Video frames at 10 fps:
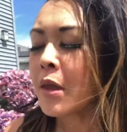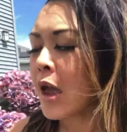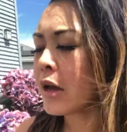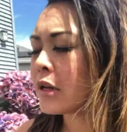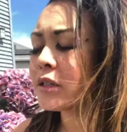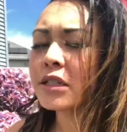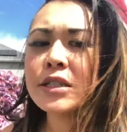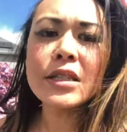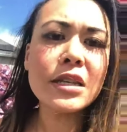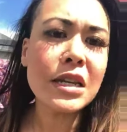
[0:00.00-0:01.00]
And it's
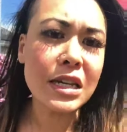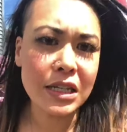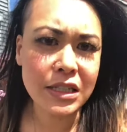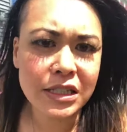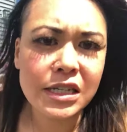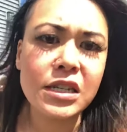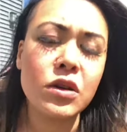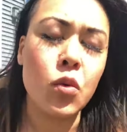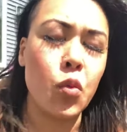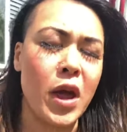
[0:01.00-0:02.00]
just an easy
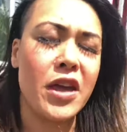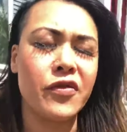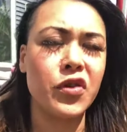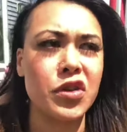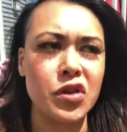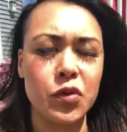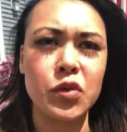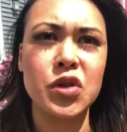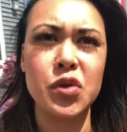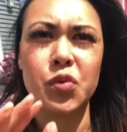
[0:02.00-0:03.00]
way for you
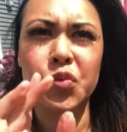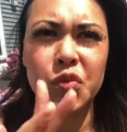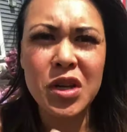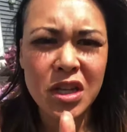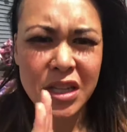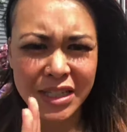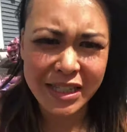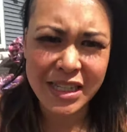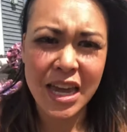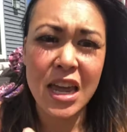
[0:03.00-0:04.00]
to really
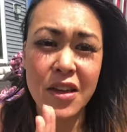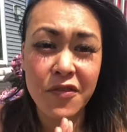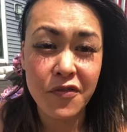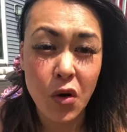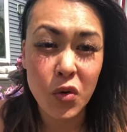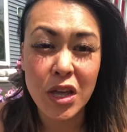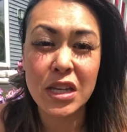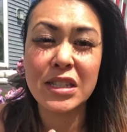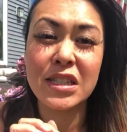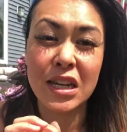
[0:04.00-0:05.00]
stay
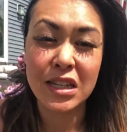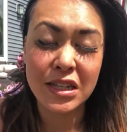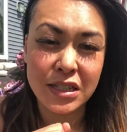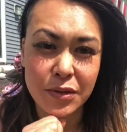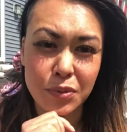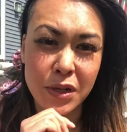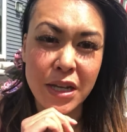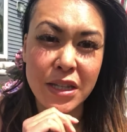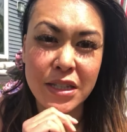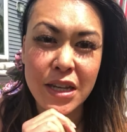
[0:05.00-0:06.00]
focused, stay
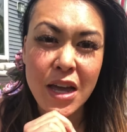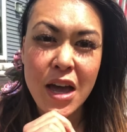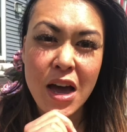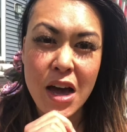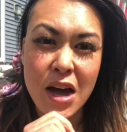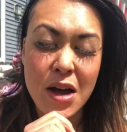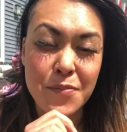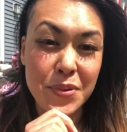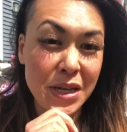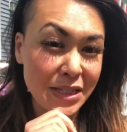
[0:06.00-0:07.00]
disciplined,
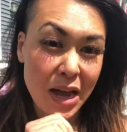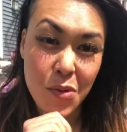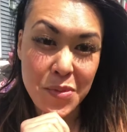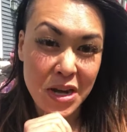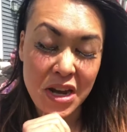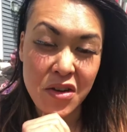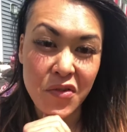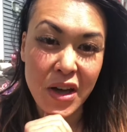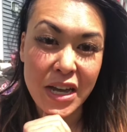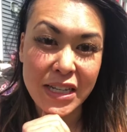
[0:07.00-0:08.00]
because how many
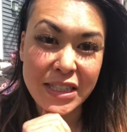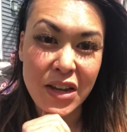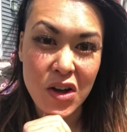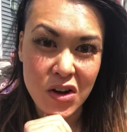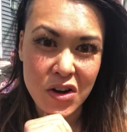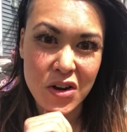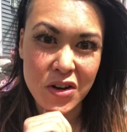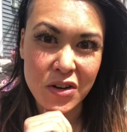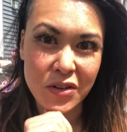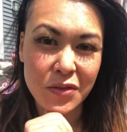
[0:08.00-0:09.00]
of us
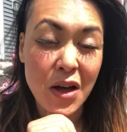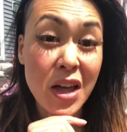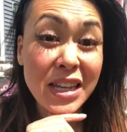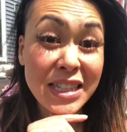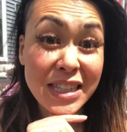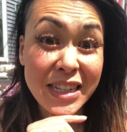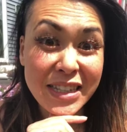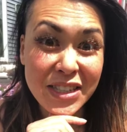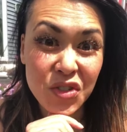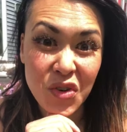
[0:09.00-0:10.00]
are easily
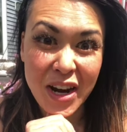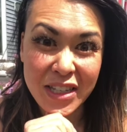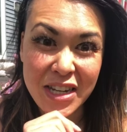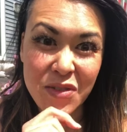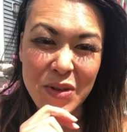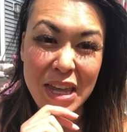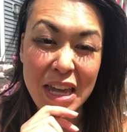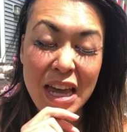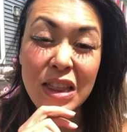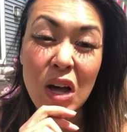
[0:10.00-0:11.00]
distracted? We can
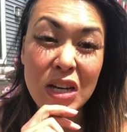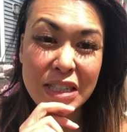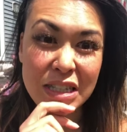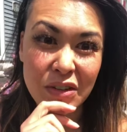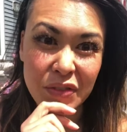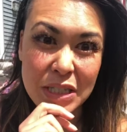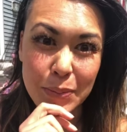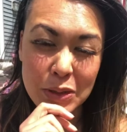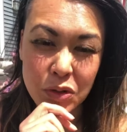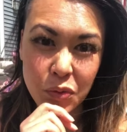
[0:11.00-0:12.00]
get lost in the
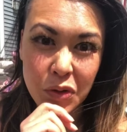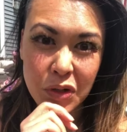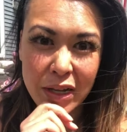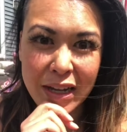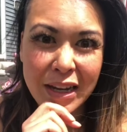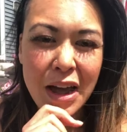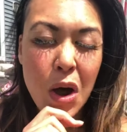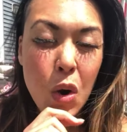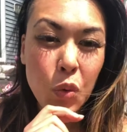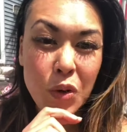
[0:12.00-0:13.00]
Facebook scrolling,
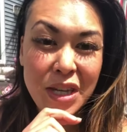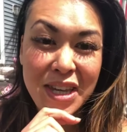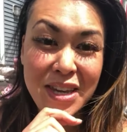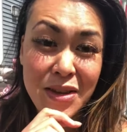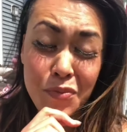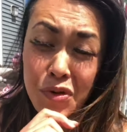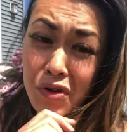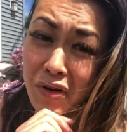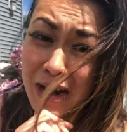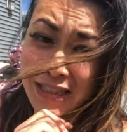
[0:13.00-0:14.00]
we can
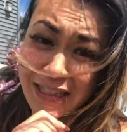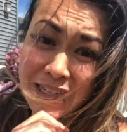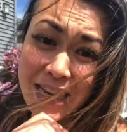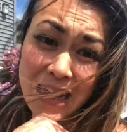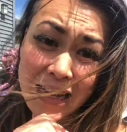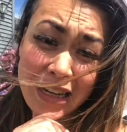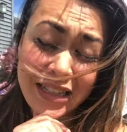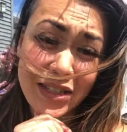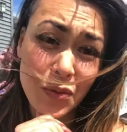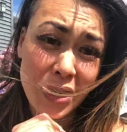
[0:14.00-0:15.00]

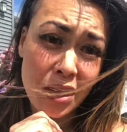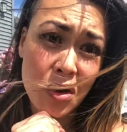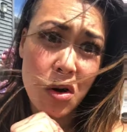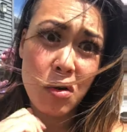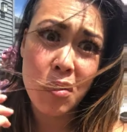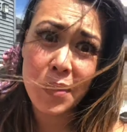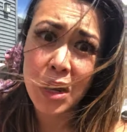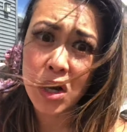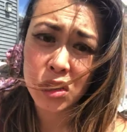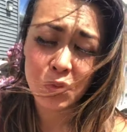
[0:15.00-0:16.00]
procrastinate, so we can go, oh my
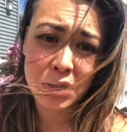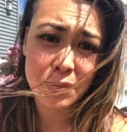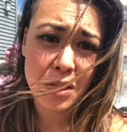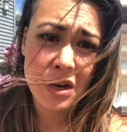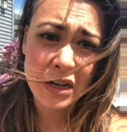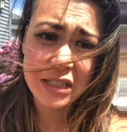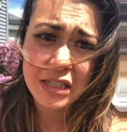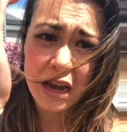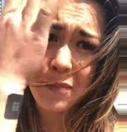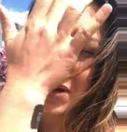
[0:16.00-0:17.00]
gosh, what's for the next
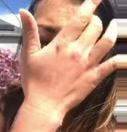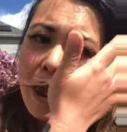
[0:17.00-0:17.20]
step?